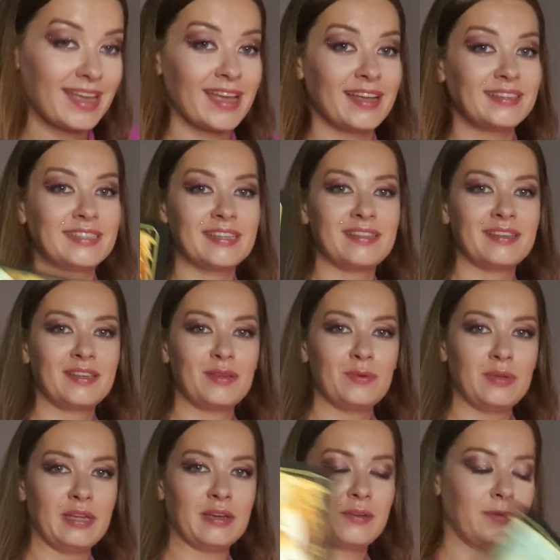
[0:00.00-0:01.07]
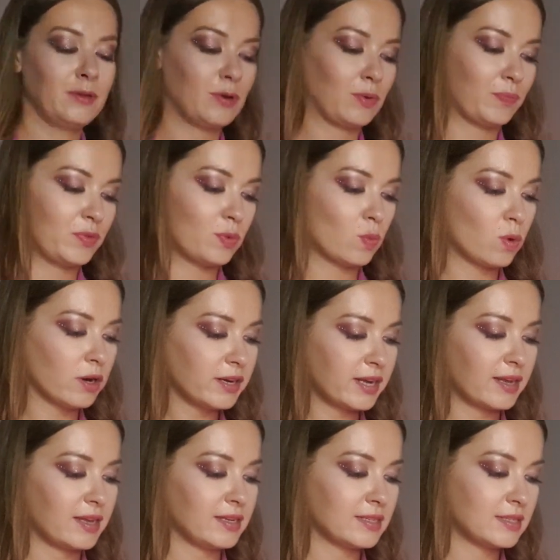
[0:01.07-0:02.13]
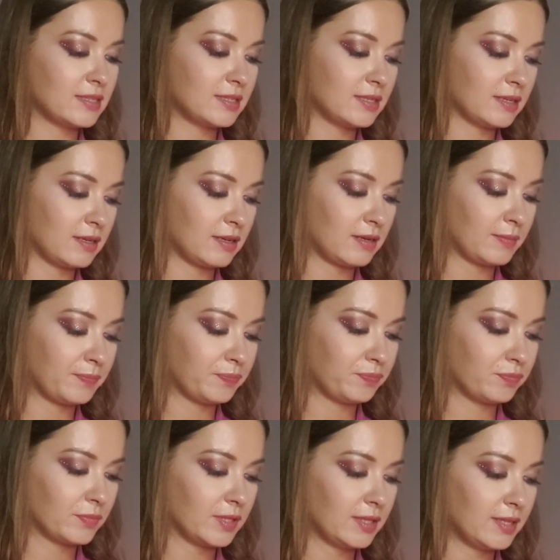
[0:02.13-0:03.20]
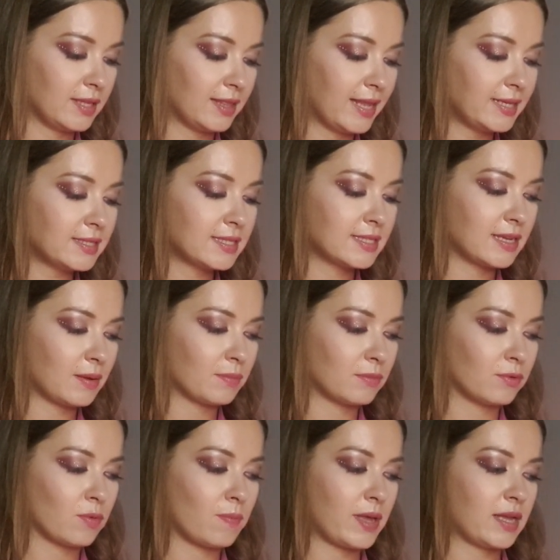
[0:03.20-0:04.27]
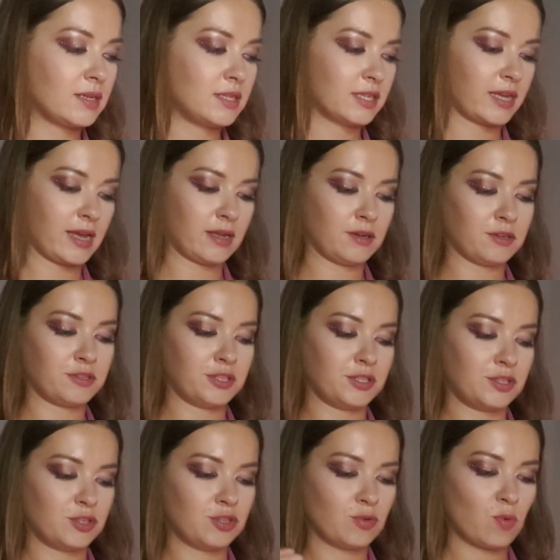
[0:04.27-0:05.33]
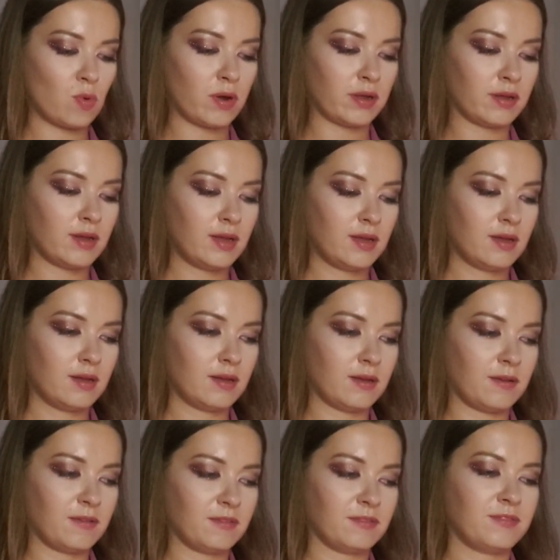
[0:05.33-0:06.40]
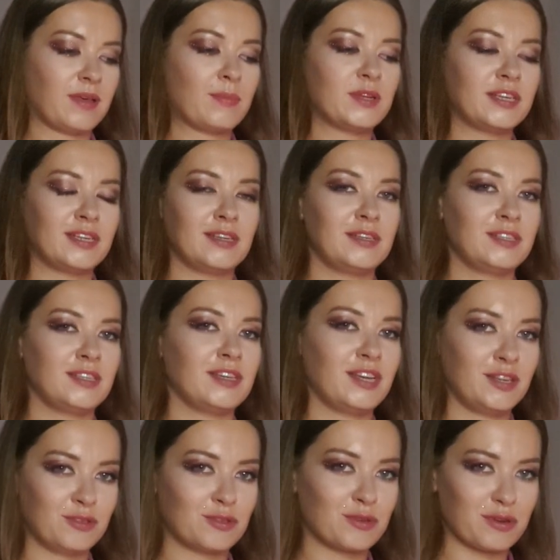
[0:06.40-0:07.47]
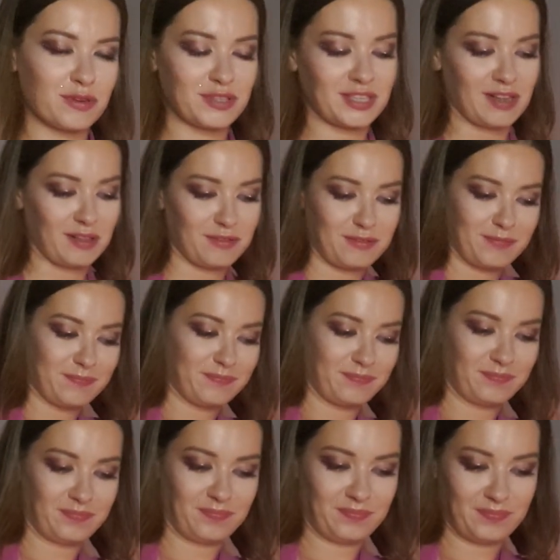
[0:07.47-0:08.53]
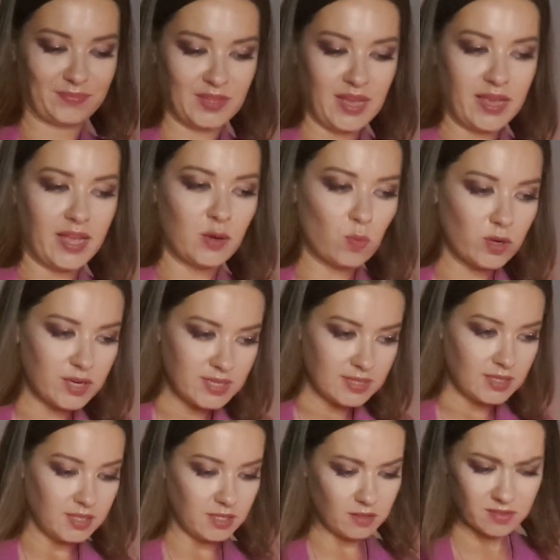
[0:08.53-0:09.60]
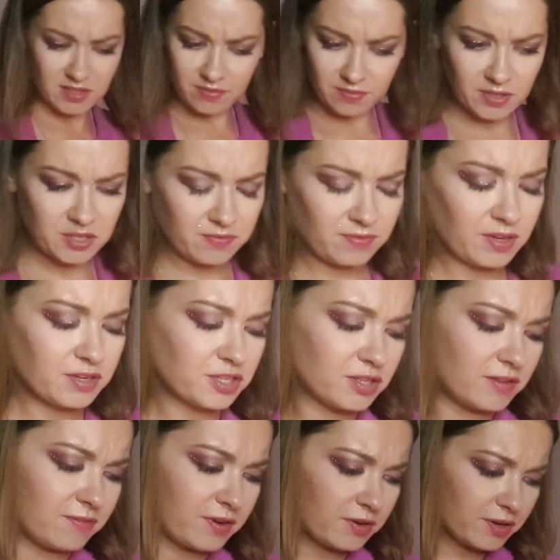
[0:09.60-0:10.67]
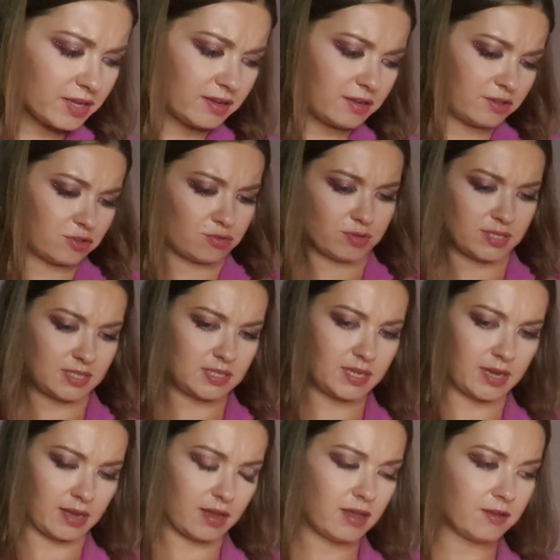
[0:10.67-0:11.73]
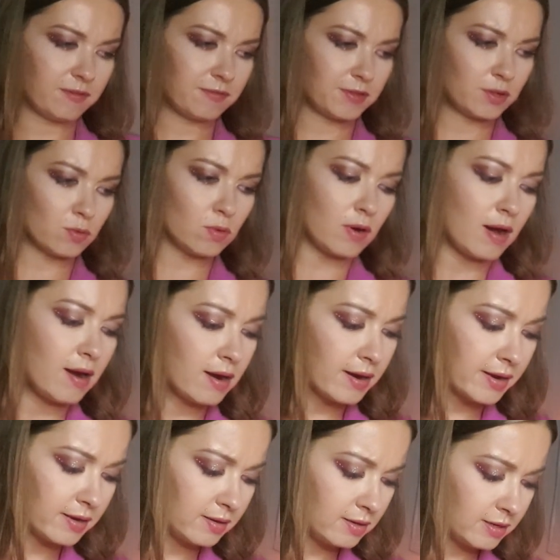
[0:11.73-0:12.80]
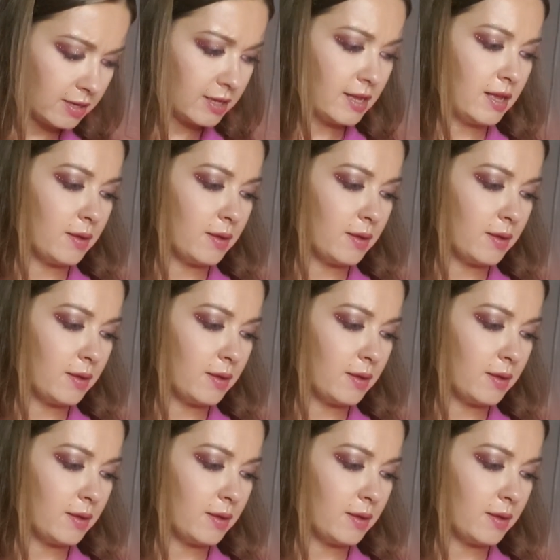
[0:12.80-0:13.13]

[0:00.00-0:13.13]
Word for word: And the Union. No, the warning is let some romantic energies, joy, femininity into yourself. And what I see here is actually very interesting. If you are in...